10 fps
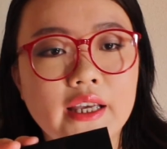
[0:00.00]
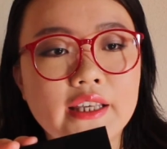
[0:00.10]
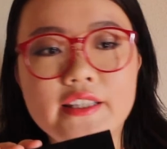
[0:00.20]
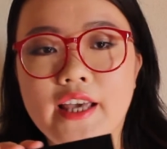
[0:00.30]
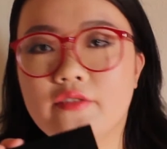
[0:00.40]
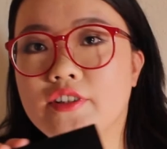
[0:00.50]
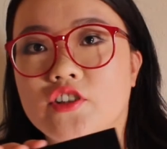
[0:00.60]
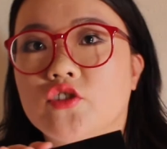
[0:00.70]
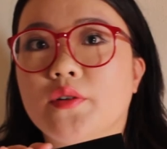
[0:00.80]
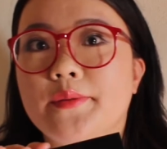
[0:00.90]
He gave a
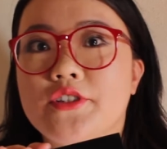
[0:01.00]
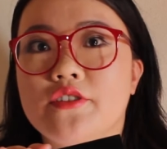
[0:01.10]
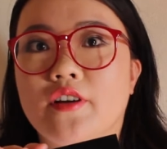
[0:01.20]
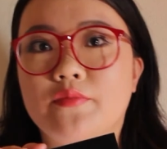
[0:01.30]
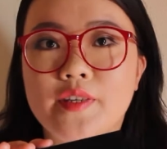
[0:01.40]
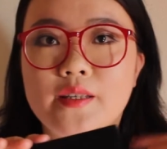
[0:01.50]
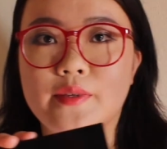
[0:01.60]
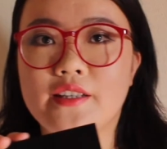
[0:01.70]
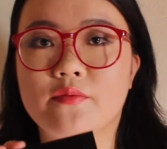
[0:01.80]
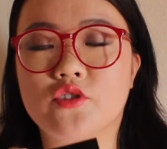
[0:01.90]
description of me
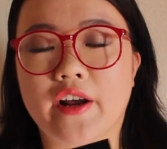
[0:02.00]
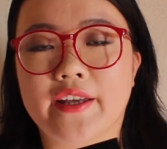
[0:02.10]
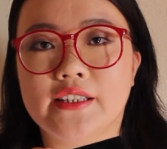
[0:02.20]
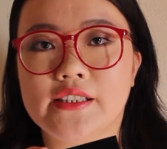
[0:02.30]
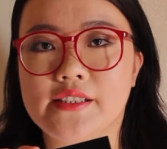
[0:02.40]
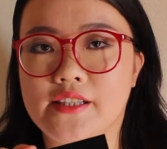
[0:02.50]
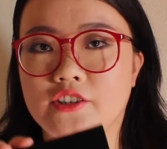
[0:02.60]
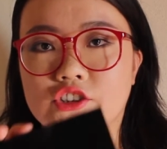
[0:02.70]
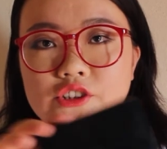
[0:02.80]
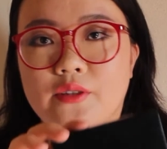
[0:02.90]
being Chinese
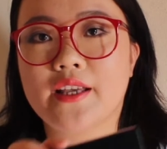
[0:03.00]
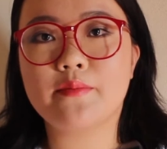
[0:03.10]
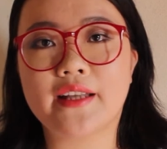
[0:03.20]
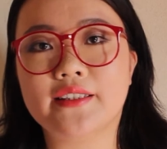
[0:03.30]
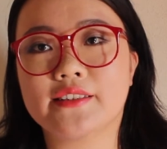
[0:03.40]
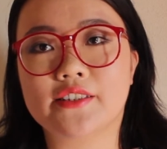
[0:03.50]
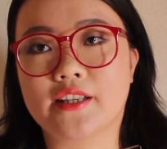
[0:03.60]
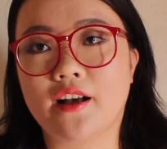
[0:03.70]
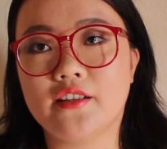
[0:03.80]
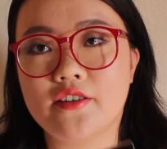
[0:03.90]
and she recommended this
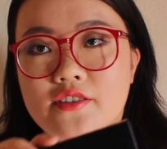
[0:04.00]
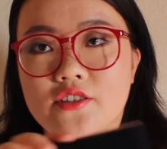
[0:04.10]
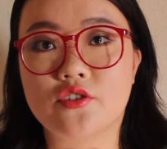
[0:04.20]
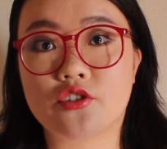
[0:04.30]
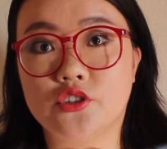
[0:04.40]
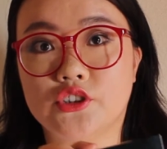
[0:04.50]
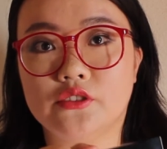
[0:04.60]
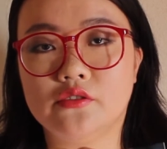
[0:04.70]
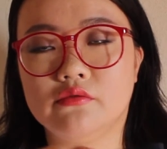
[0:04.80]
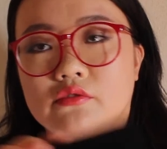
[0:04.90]
color
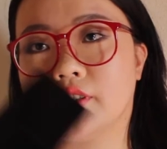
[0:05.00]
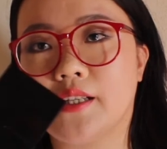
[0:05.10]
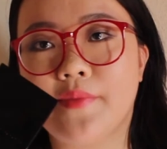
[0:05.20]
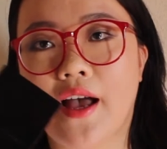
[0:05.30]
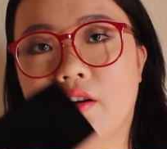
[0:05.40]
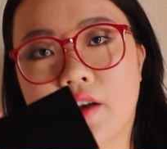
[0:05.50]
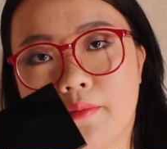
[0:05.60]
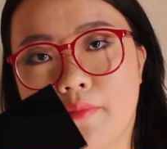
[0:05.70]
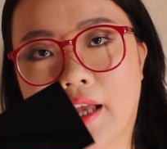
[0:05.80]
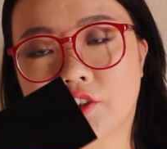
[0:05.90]
002. Somehow
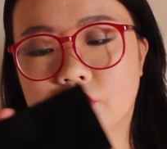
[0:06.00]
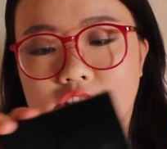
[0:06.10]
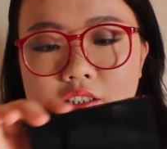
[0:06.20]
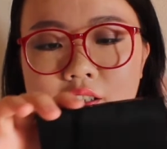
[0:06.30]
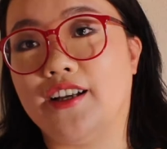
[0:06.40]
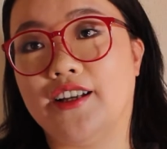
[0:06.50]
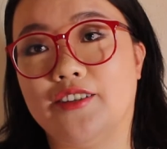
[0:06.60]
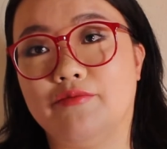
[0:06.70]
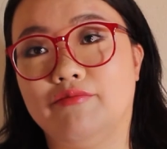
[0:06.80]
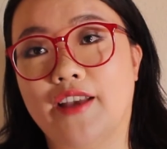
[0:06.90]
it matched.
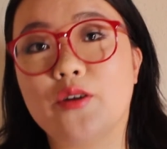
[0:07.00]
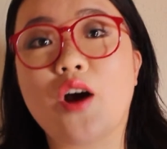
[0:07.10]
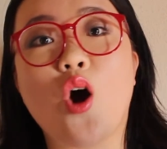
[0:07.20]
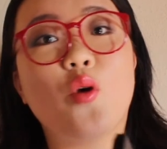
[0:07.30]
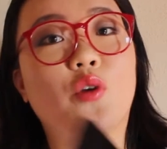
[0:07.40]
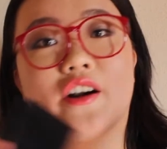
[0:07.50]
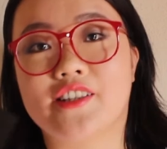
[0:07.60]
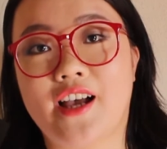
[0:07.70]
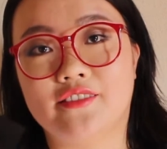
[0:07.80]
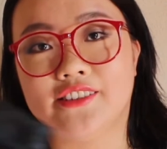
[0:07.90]
It all
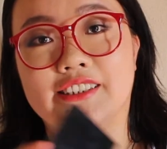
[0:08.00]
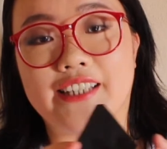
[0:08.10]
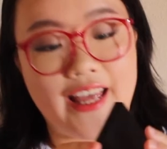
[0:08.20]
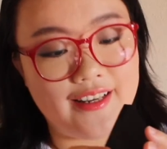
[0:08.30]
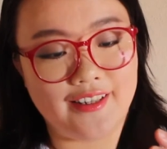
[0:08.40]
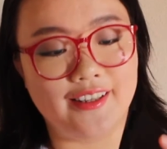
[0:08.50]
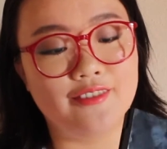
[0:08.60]
worked out in the end.